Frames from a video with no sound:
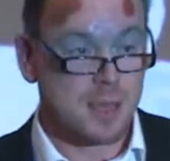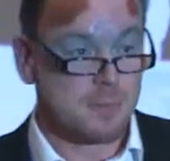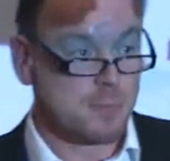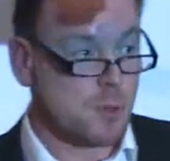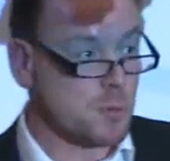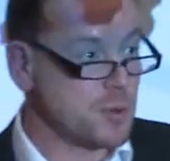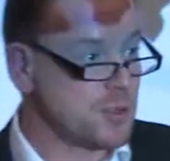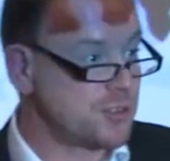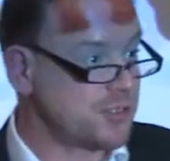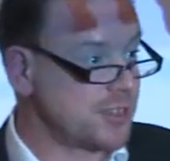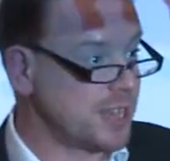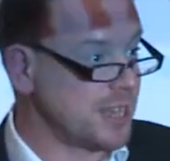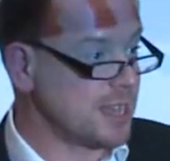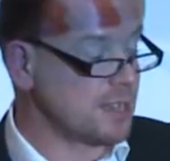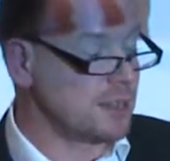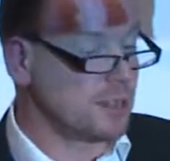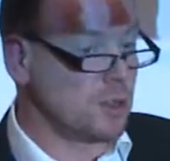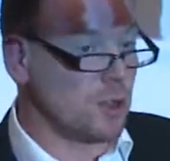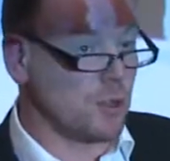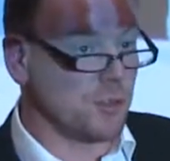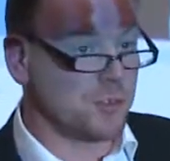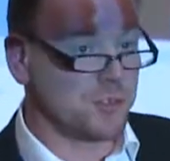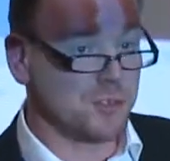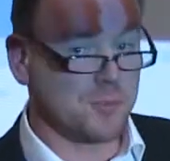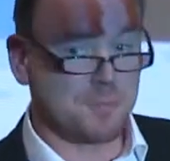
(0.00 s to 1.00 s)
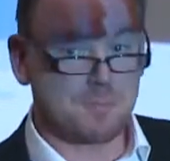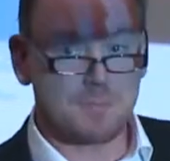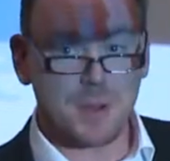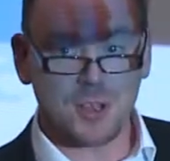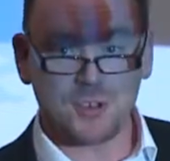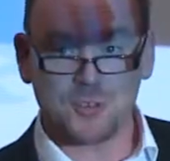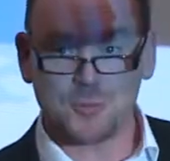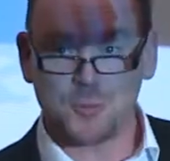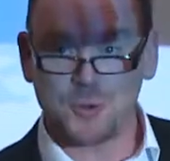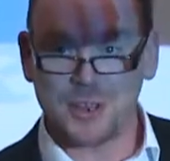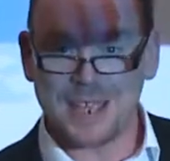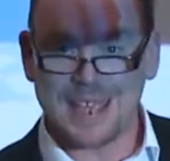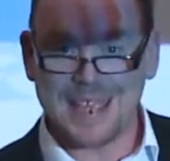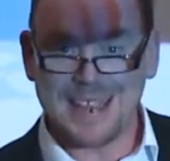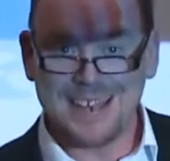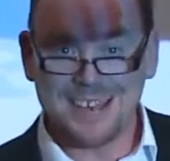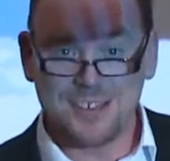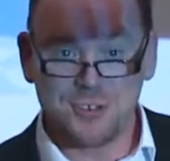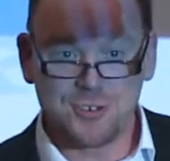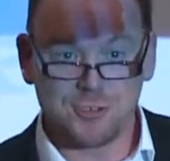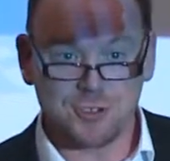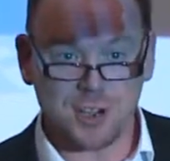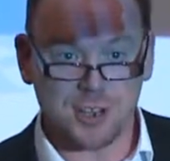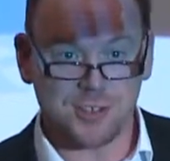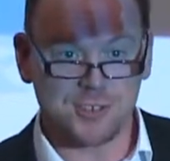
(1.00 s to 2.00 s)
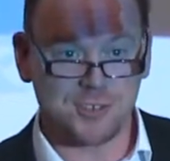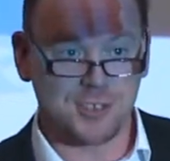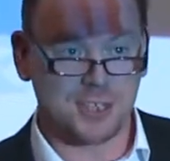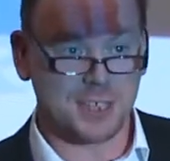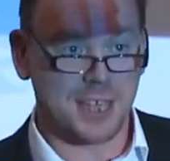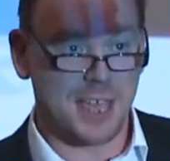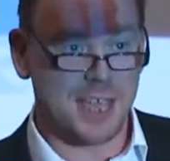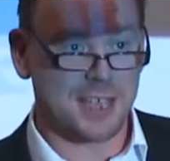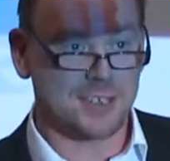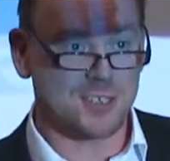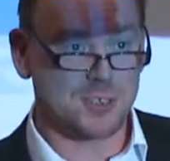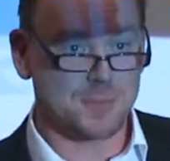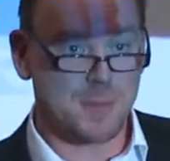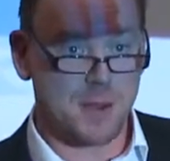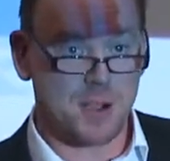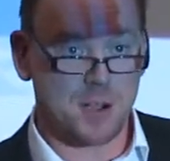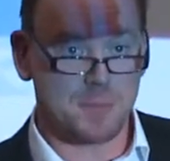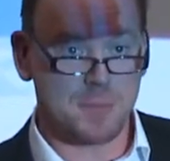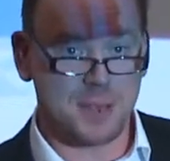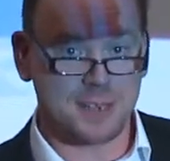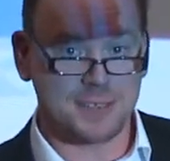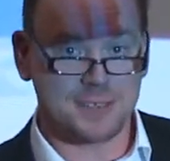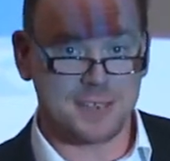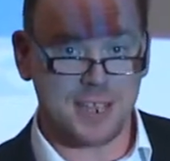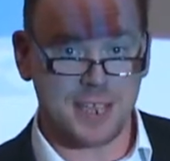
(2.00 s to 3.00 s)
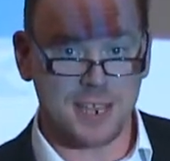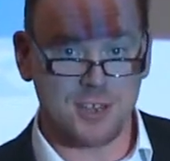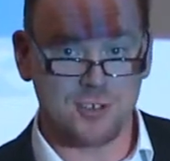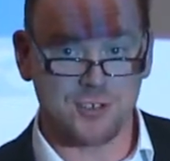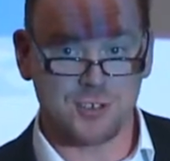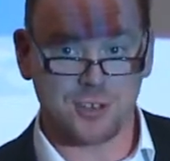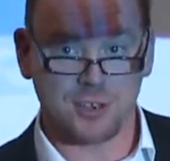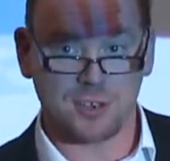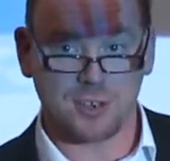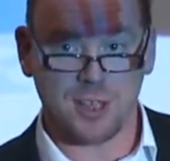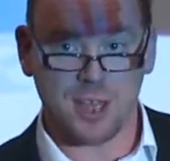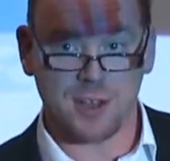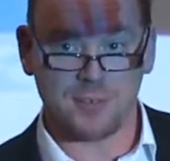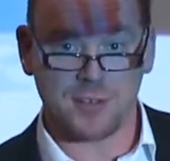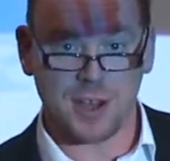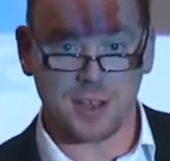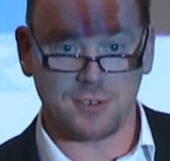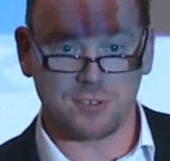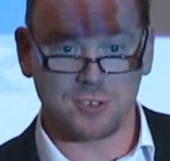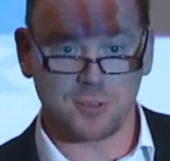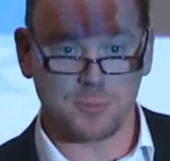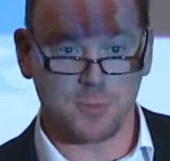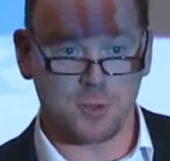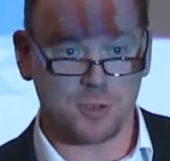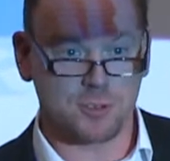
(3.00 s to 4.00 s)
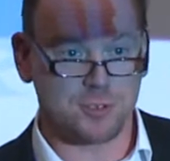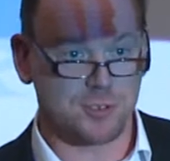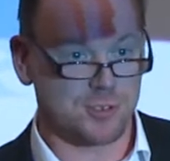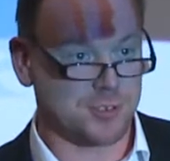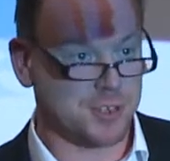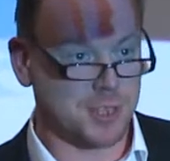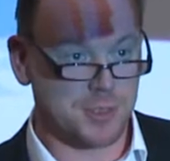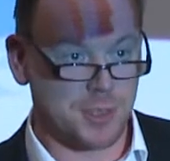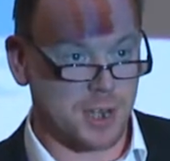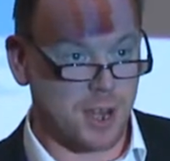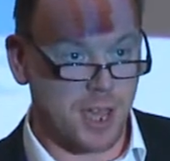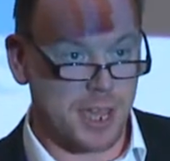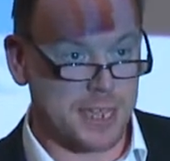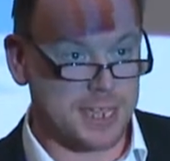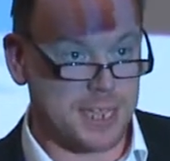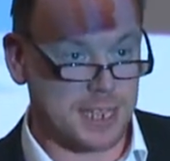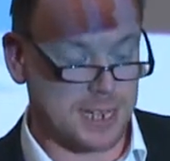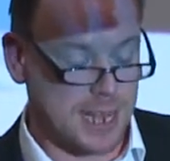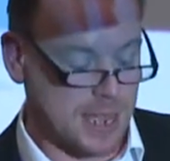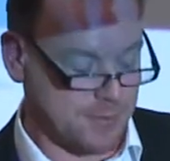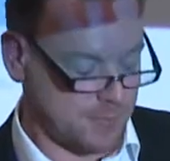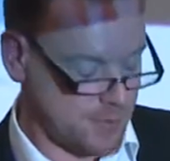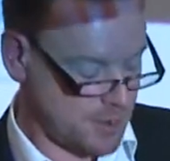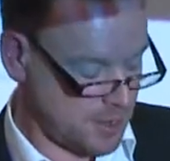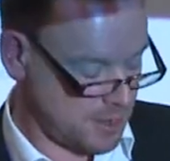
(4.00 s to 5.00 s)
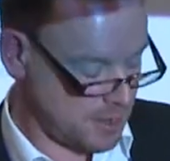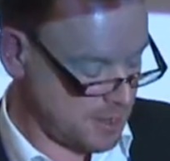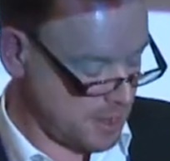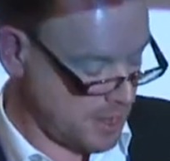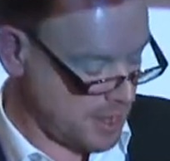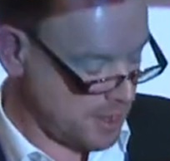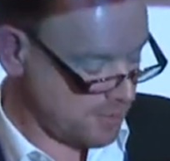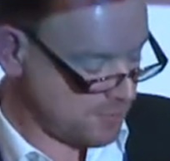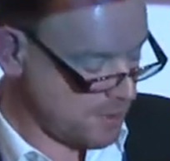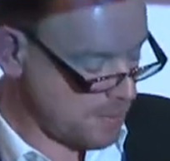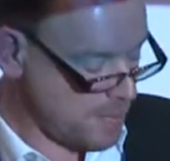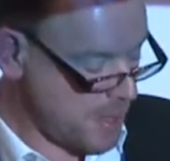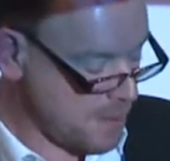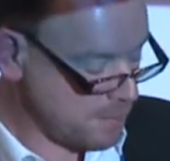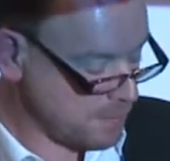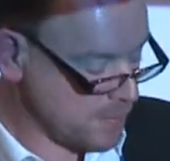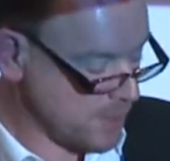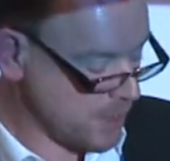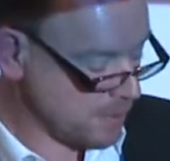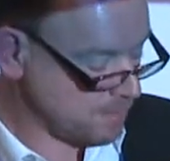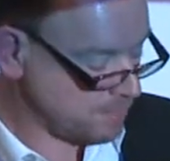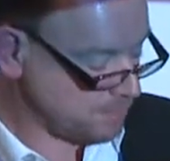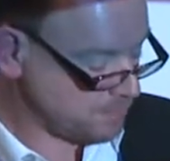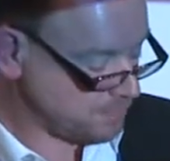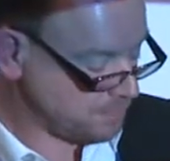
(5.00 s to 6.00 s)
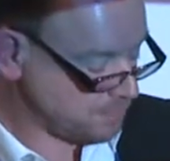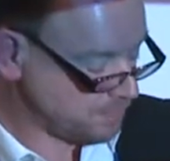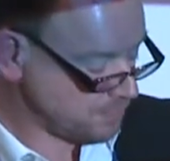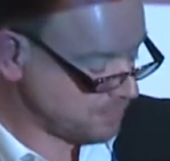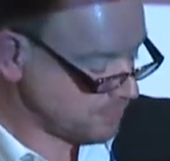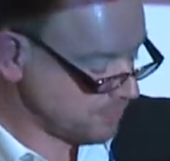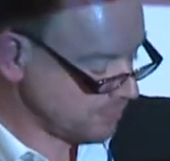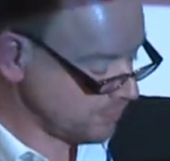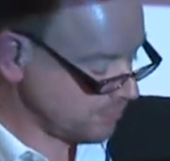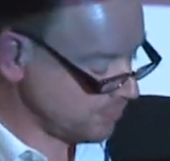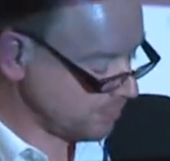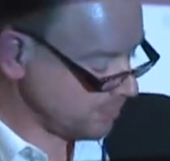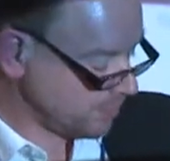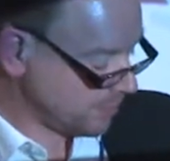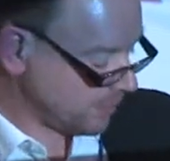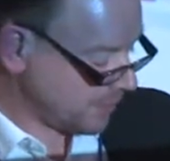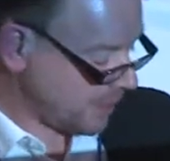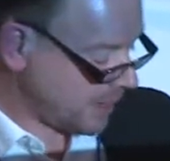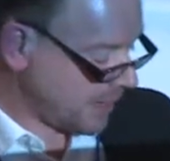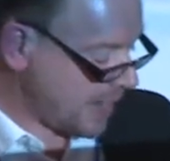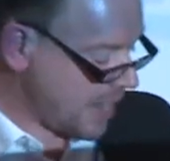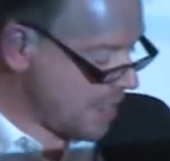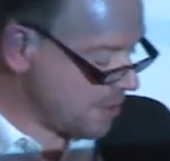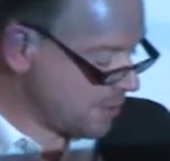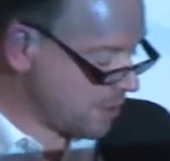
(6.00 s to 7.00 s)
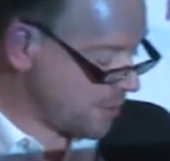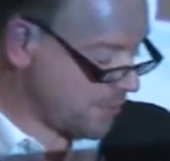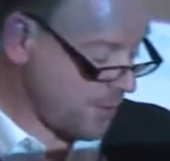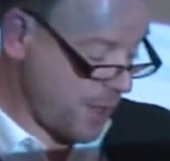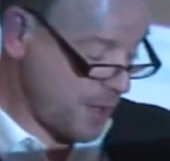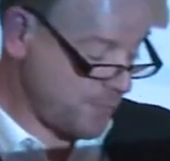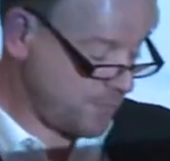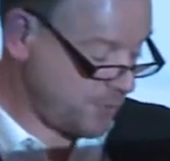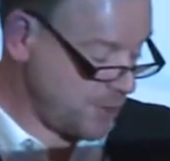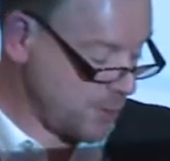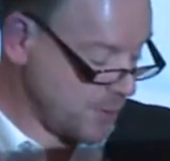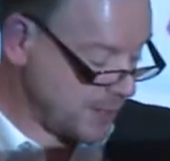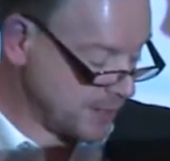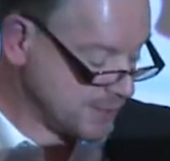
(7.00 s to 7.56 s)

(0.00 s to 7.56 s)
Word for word: But we're seeing lots, much more interesting experimentation around democracy than I can ever remember. And here are a few